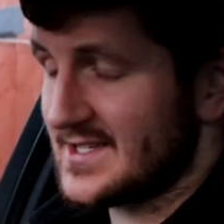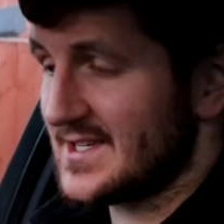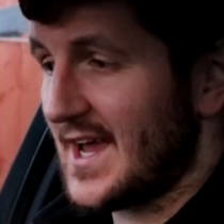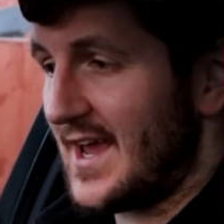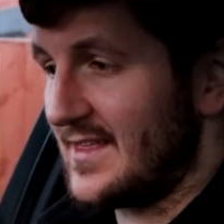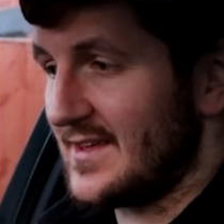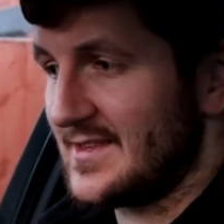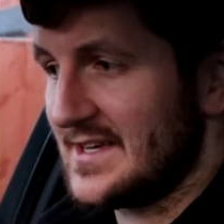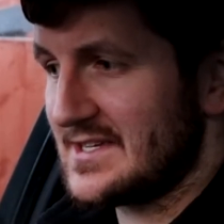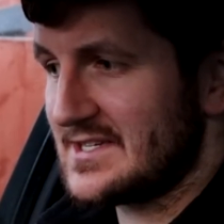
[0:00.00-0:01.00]
say
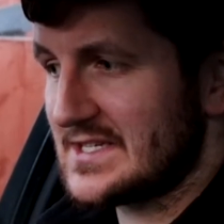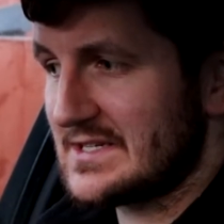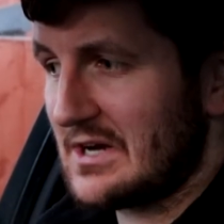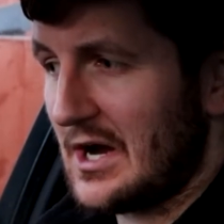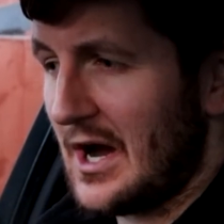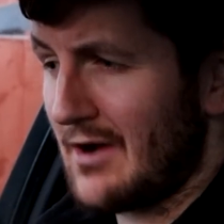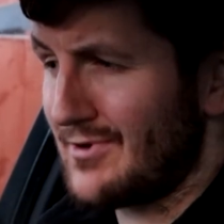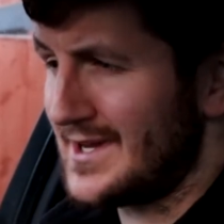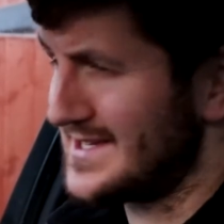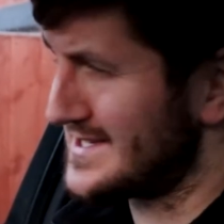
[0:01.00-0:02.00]
that this
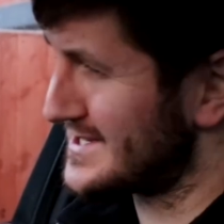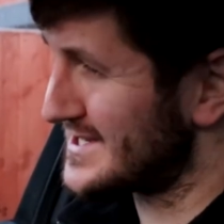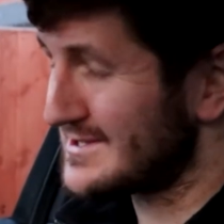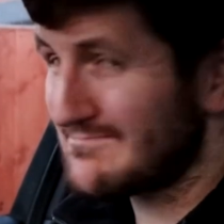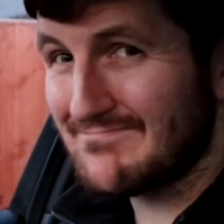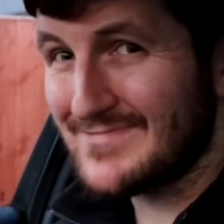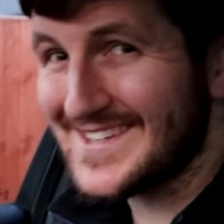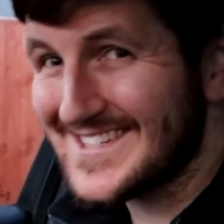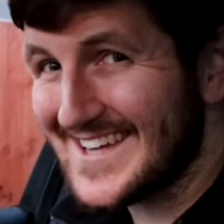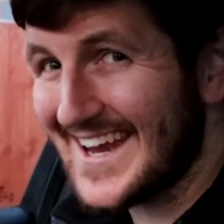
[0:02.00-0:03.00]
car is
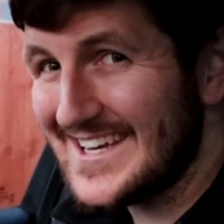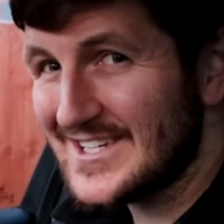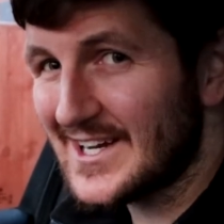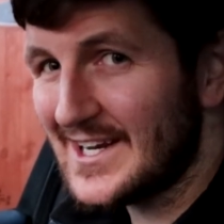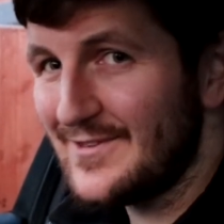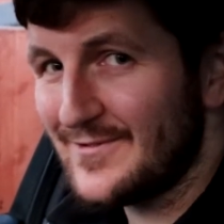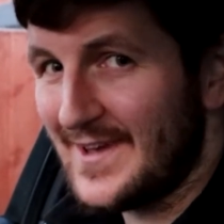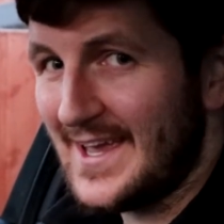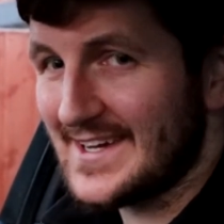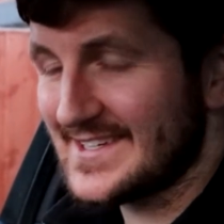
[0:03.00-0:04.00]
potentially
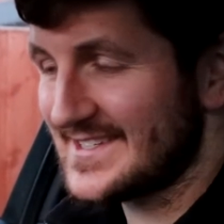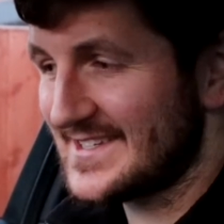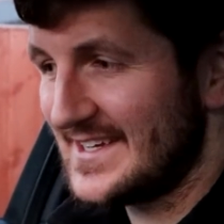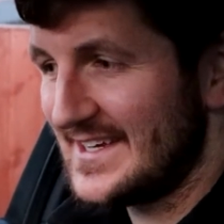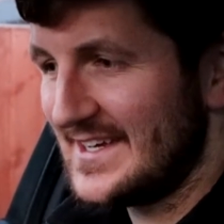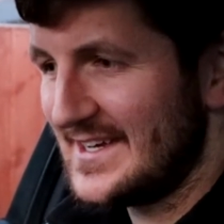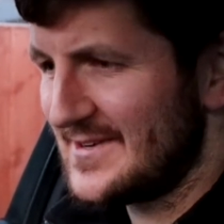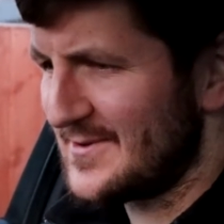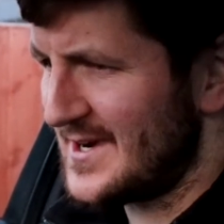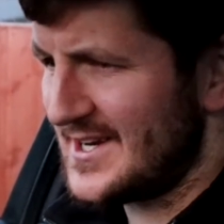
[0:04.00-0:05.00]
fixed,
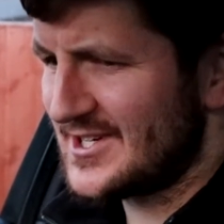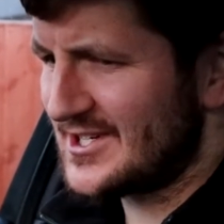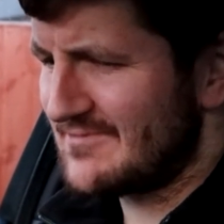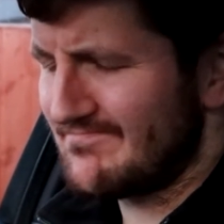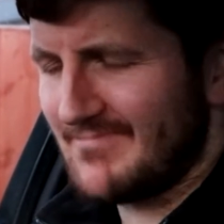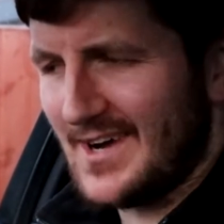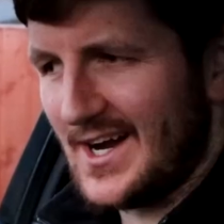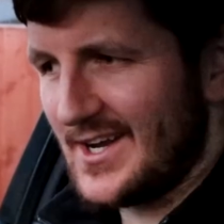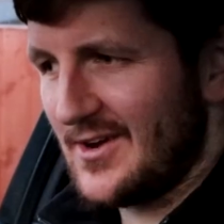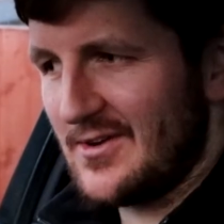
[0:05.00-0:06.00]
which
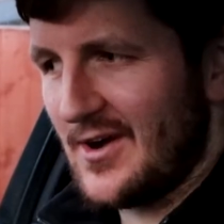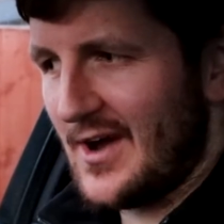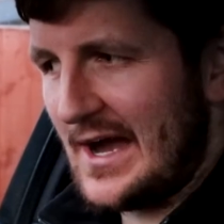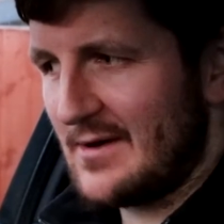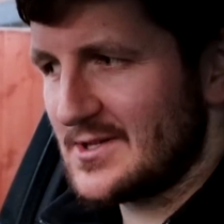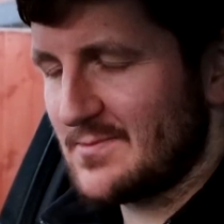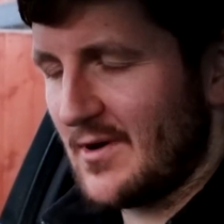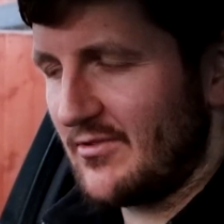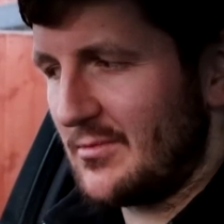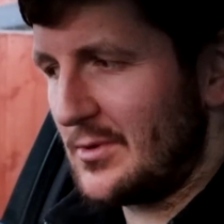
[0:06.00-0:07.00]
I don't know how it's
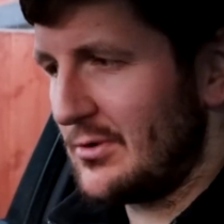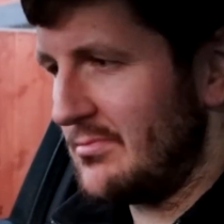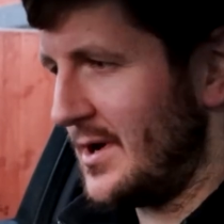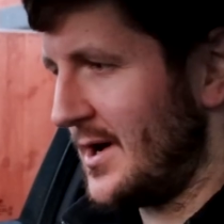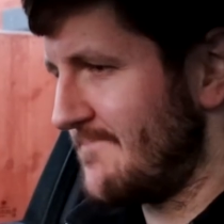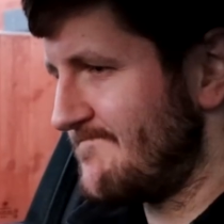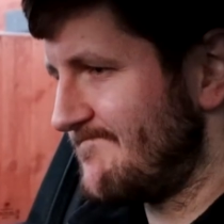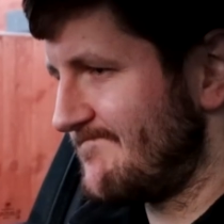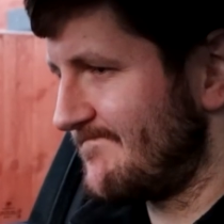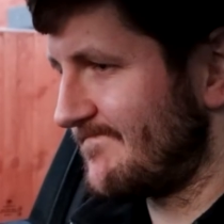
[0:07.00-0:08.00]
possible, but
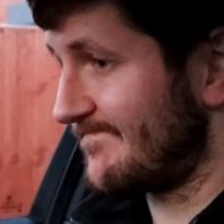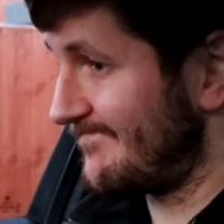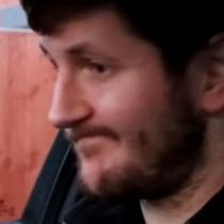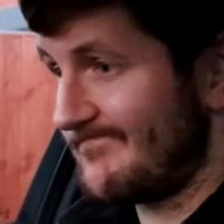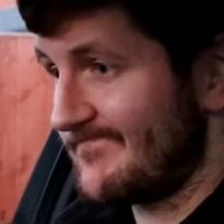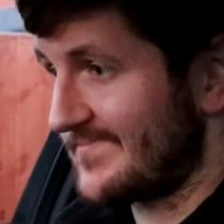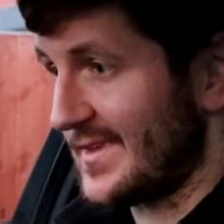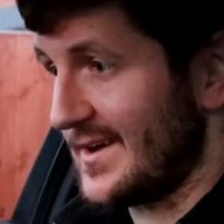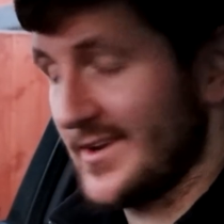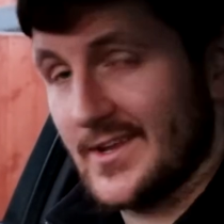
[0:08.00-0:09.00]

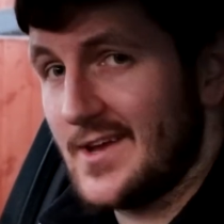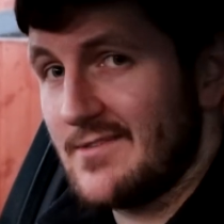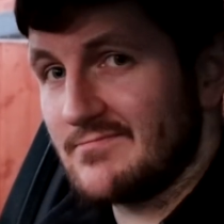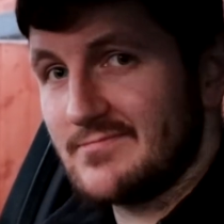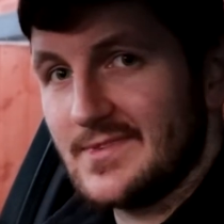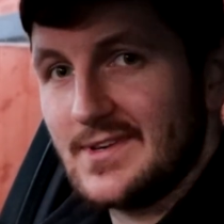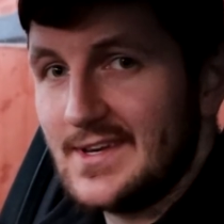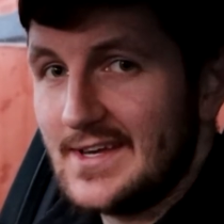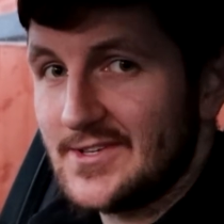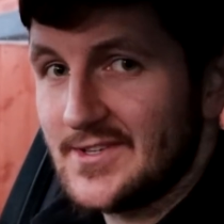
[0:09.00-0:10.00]
I don't know.
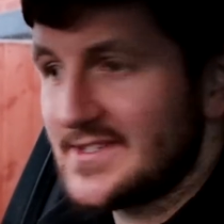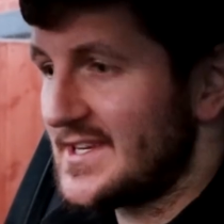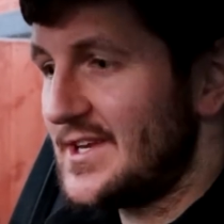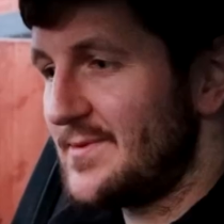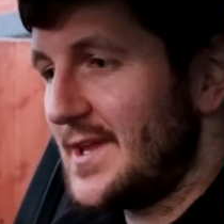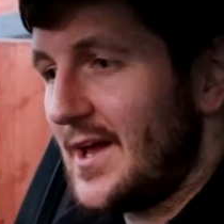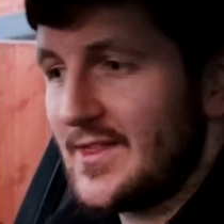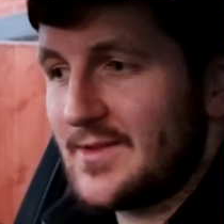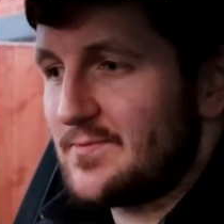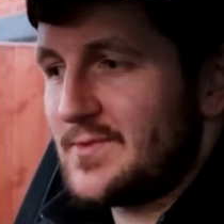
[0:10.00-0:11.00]
Doesn't seem to be
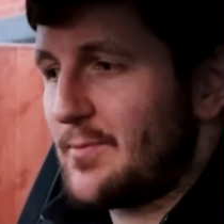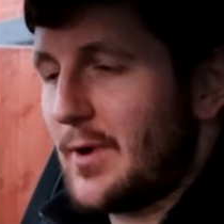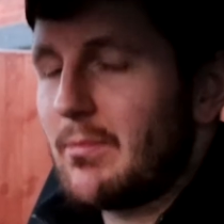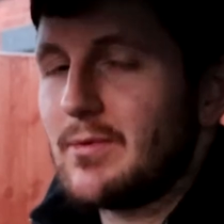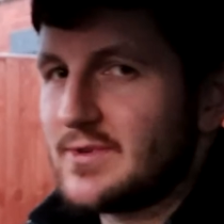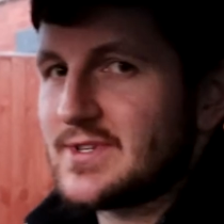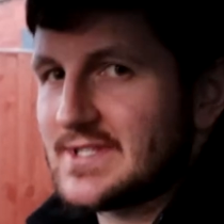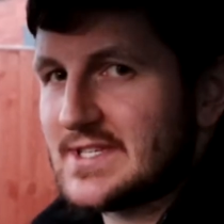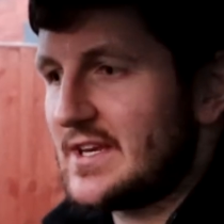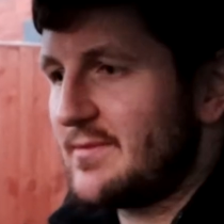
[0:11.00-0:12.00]
like the problem
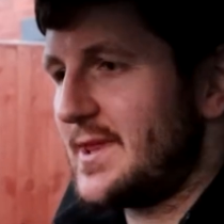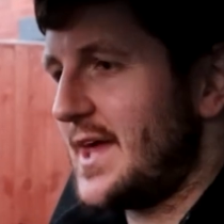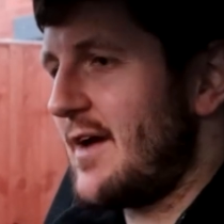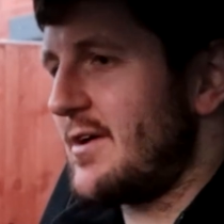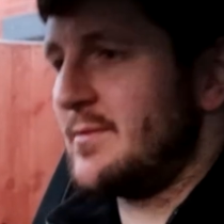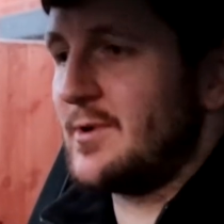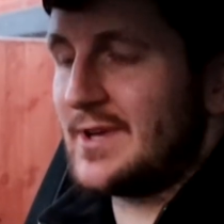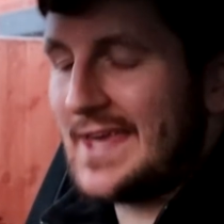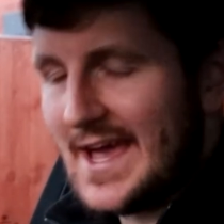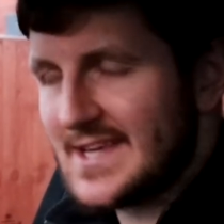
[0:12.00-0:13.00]
doesn't seem to be there
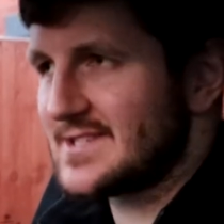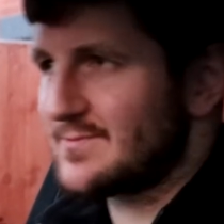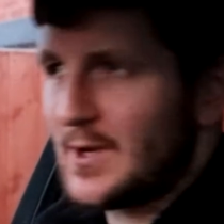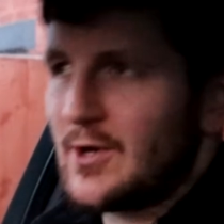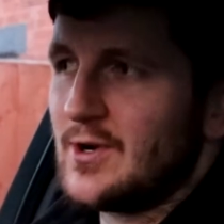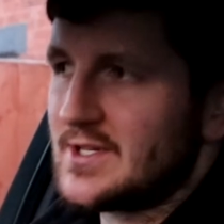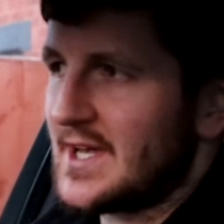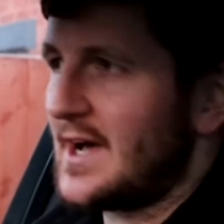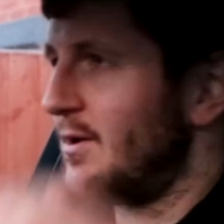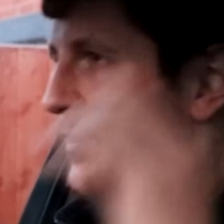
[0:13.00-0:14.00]
anymore. Yes, we cut
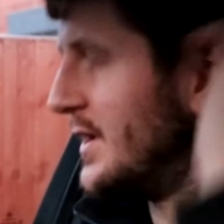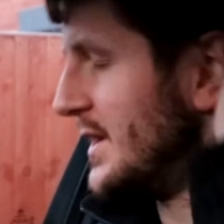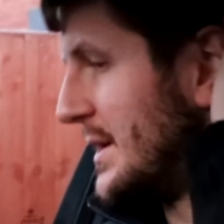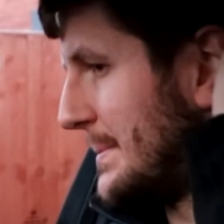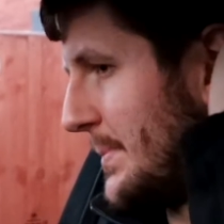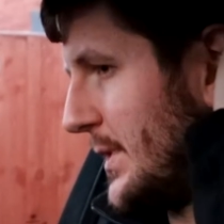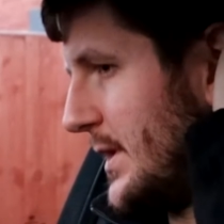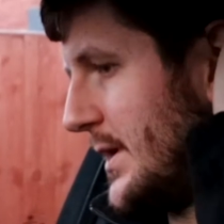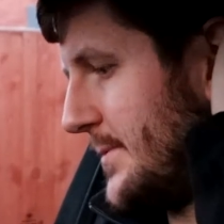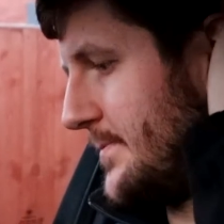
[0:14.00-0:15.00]
out,
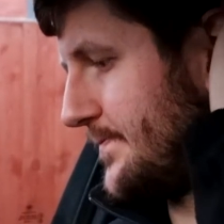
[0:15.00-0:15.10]
but